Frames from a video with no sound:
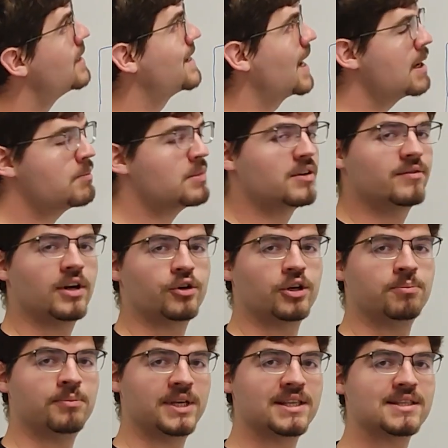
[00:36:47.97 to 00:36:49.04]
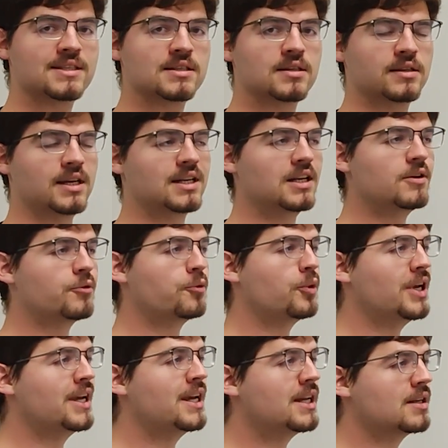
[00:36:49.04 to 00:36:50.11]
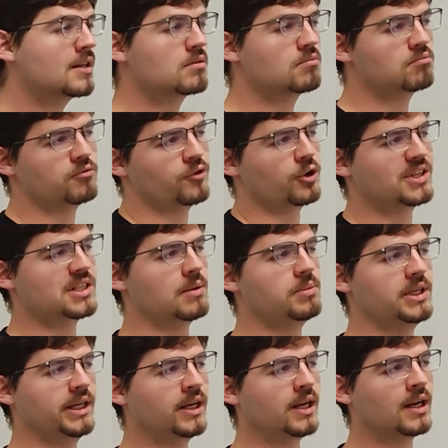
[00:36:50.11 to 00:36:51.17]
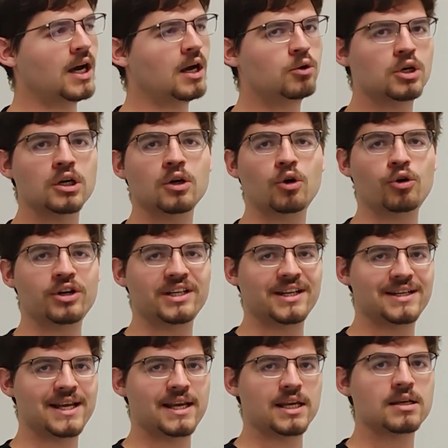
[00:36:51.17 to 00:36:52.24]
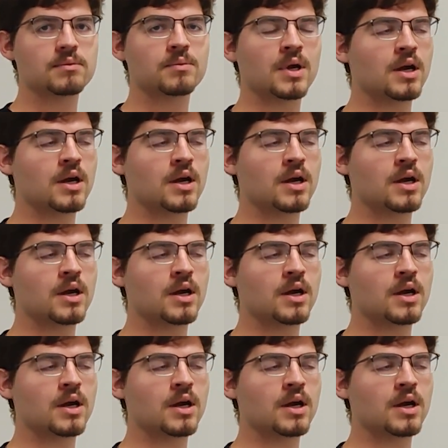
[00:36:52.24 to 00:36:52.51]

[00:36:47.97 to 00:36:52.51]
Time-invariant means that if we hit it, for example, in an hour or in a day,